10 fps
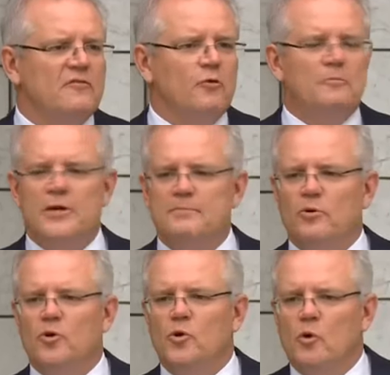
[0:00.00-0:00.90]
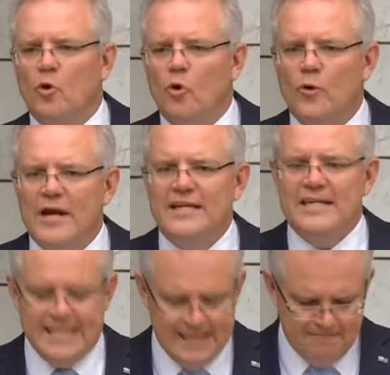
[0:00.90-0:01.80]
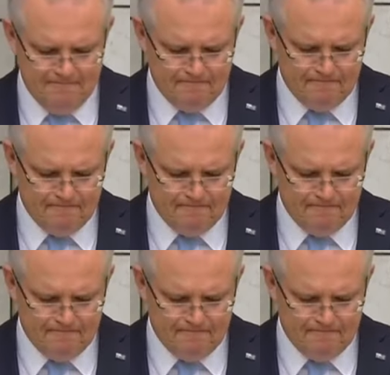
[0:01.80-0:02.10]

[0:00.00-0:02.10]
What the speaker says: for people who are already here.